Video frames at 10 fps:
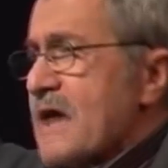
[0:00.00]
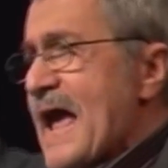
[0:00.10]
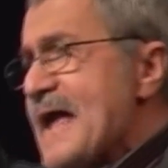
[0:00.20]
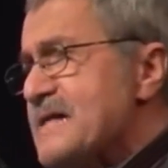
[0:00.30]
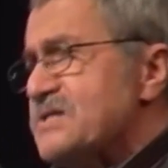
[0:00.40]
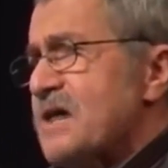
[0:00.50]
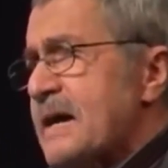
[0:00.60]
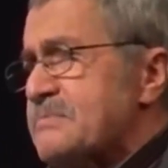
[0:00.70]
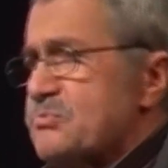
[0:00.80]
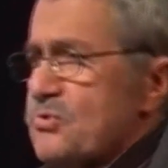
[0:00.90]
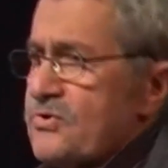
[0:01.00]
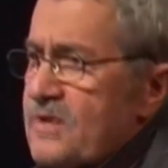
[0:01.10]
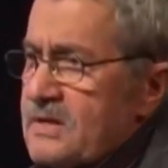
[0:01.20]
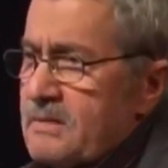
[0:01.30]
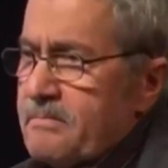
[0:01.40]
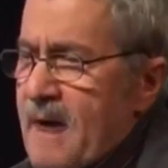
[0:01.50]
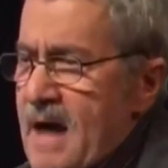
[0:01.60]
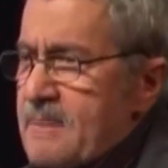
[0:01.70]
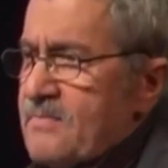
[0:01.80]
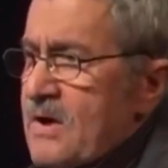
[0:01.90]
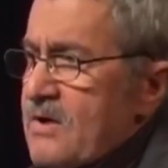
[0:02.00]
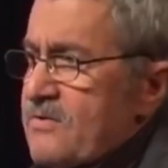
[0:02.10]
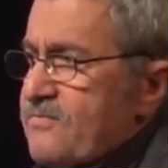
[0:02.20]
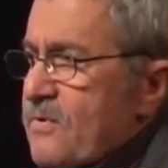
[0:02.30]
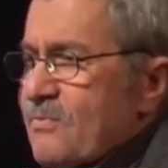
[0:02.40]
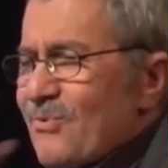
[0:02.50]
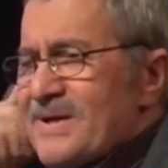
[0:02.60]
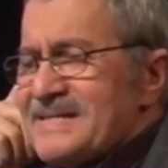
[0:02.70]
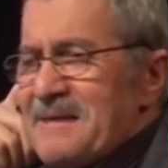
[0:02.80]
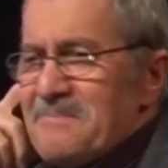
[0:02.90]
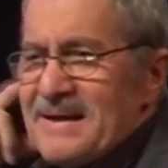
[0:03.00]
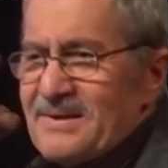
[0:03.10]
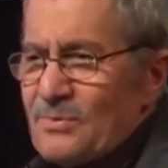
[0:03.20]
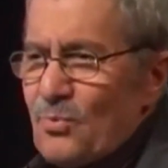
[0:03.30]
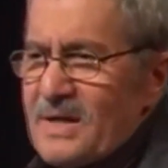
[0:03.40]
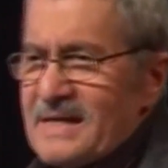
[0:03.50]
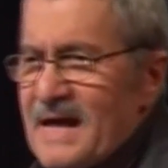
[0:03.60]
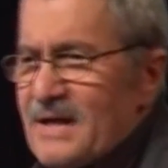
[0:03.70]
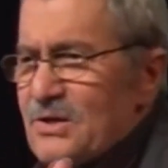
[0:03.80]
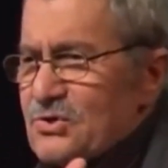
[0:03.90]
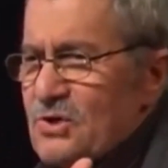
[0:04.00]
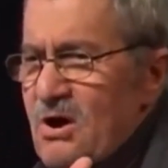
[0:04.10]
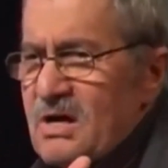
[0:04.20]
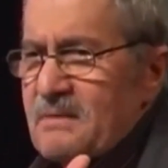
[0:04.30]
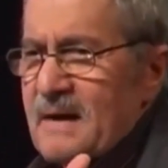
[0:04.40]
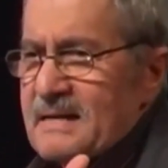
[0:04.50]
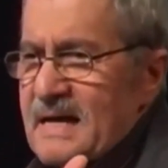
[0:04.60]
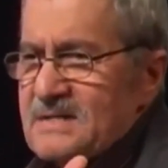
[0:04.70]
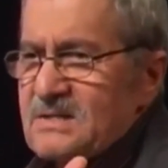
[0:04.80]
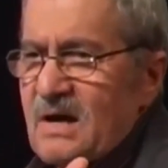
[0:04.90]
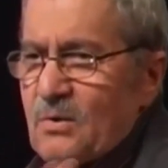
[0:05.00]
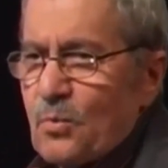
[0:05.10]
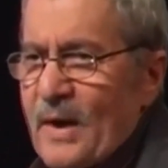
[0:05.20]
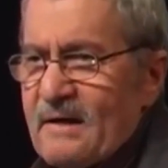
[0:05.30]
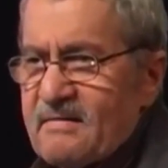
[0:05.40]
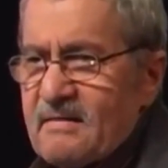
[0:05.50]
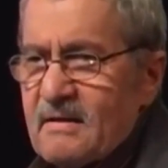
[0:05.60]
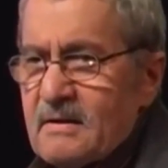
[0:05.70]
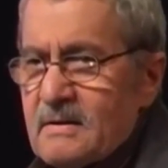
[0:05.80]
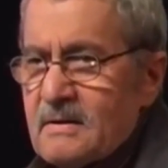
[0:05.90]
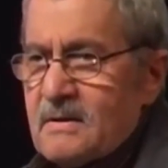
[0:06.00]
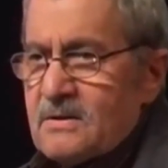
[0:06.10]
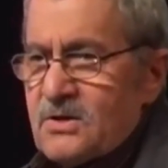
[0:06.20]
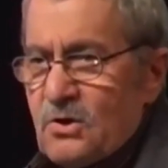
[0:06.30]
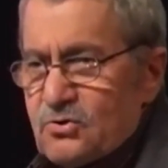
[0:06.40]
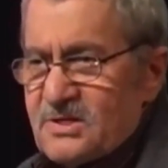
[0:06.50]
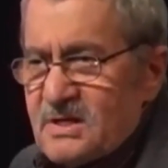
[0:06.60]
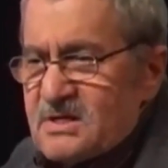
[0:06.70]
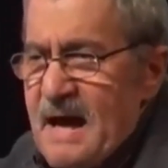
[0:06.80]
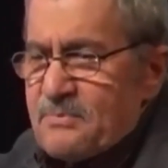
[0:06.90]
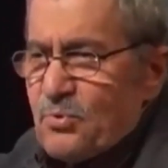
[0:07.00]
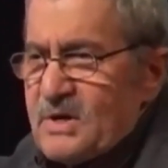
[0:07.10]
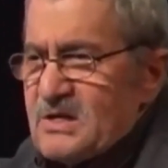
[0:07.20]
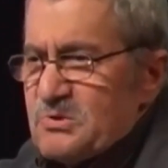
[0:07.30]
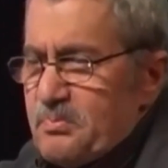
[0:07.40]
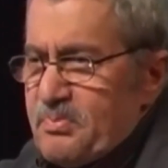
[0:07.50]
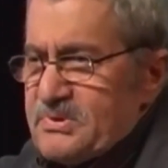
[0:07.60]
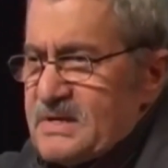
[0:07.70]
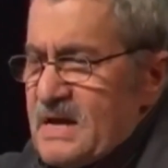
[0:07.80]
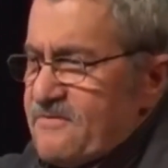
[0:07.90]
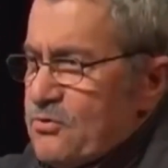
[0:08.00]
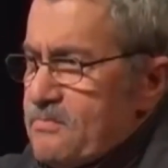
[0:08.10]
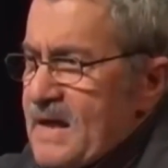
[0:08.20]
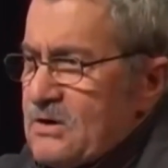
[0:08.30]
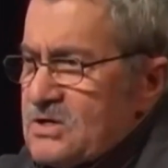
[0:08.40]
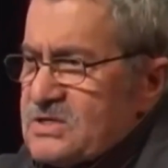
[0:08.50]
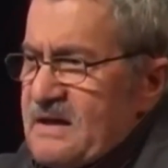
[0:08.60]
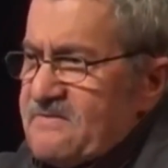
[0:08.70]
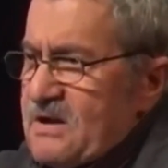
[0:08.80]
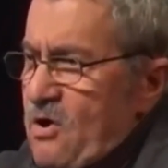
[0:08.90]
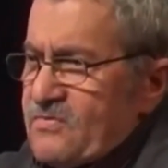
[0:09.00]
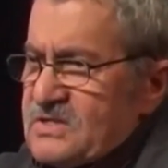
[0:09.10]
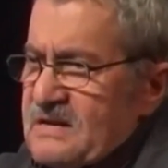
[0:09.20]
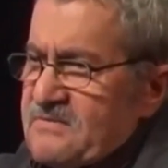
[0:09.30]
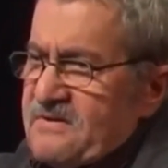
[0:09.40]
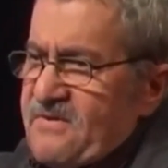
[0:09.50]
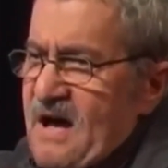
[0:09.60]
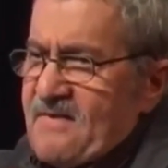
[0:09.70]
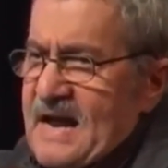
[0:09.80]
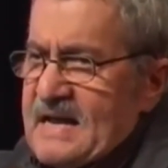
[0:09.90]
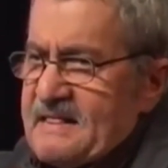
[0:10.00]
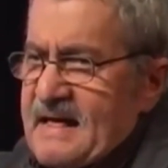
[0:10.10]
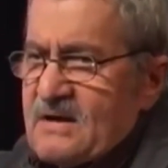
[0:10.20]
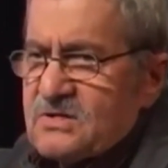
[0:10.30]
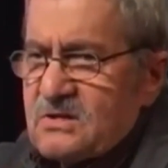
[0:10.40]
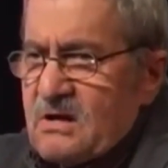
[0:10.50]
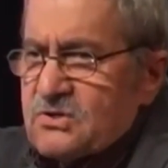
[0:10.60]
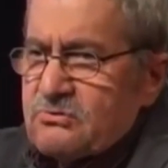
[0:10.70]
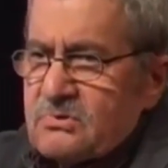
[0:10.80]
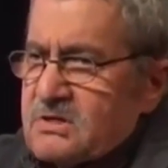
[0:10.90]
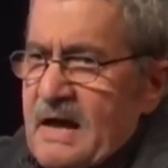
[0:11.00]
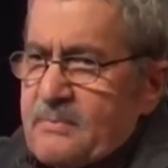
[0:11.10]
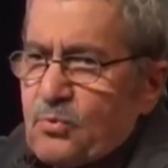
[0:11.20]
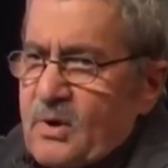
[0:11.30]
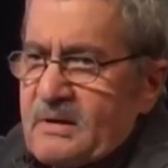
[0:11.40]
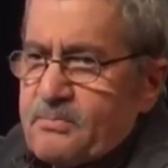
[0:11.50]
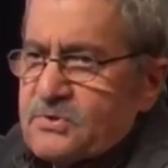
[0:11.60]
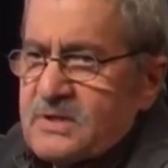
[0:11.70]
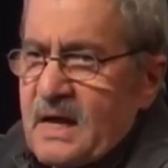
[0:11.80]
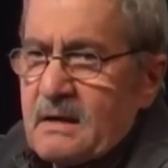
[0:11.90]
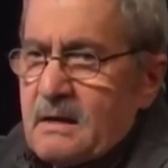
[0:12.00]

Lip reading: 8 times more than the bottom. What does that mean? What the hell are you talking about? That's not wealth. You know who's in the top 20%? If you make over $75,000, $80,000, you're in the top 20%.